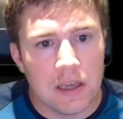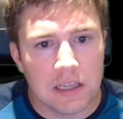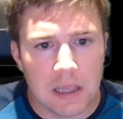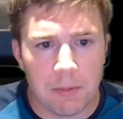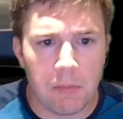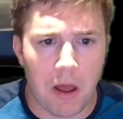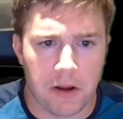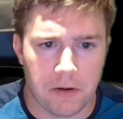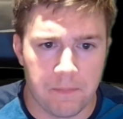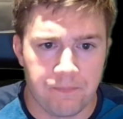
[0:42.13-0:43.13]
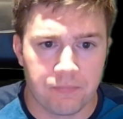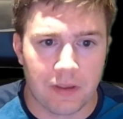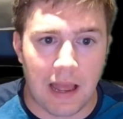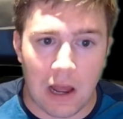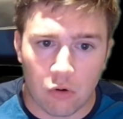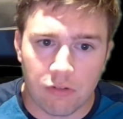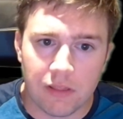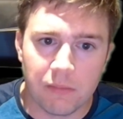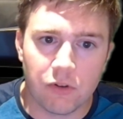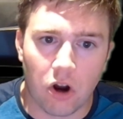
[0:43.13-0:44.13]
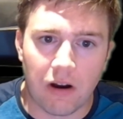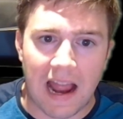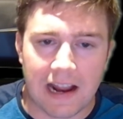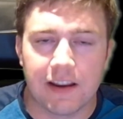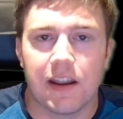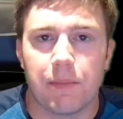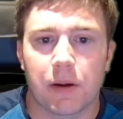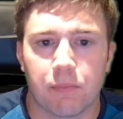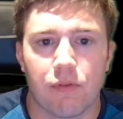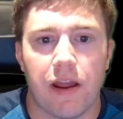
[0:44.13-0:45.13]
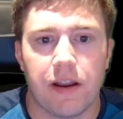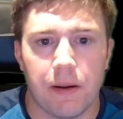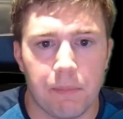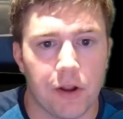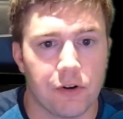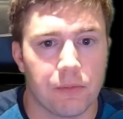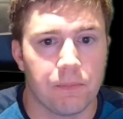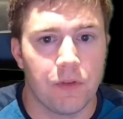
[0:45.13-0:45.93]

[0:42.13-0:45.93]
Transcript: Keep in mind, algorithms are academic bread and butter.